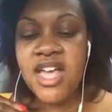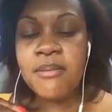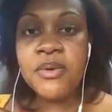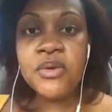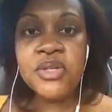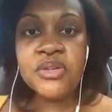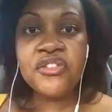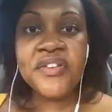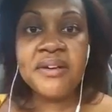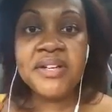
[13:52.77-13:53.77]
and building
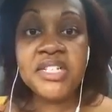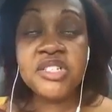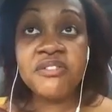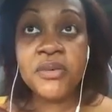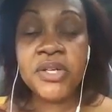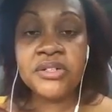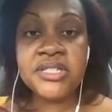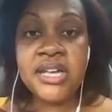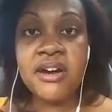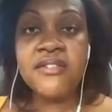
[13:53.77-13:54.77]
your foundation for
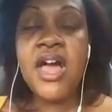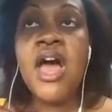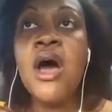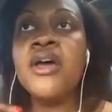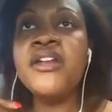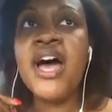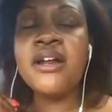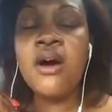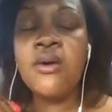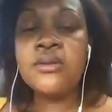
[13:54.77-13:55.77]
yourself.
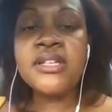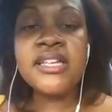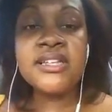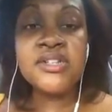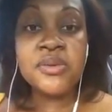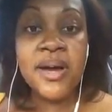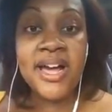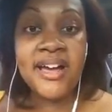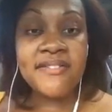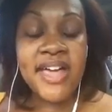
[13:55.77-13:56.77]
Not only do
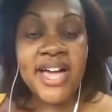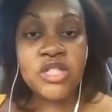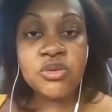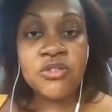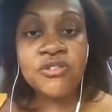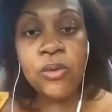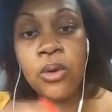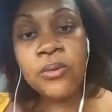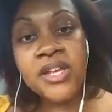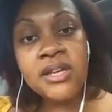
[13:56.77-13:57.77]
I have the actual
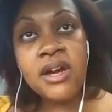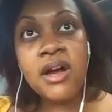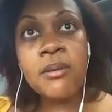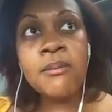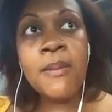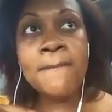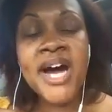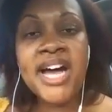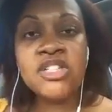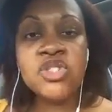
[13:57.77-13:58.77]
4-week
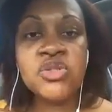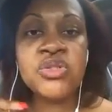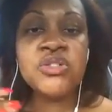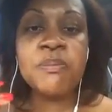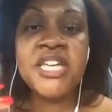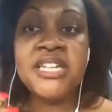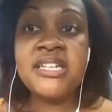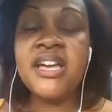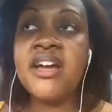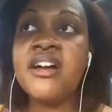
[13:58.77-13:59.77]
modules,
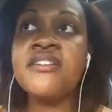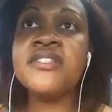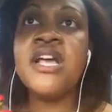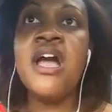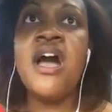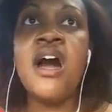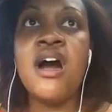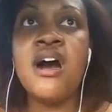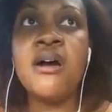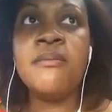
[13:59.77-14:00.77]
PDFs,
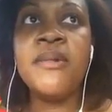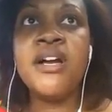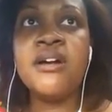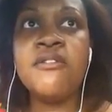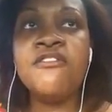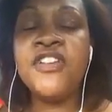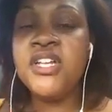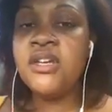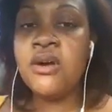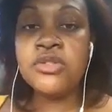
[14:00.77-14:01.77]

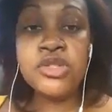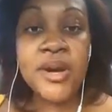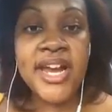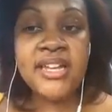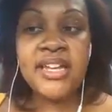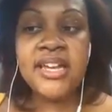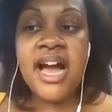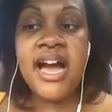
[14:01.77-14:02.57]
video training,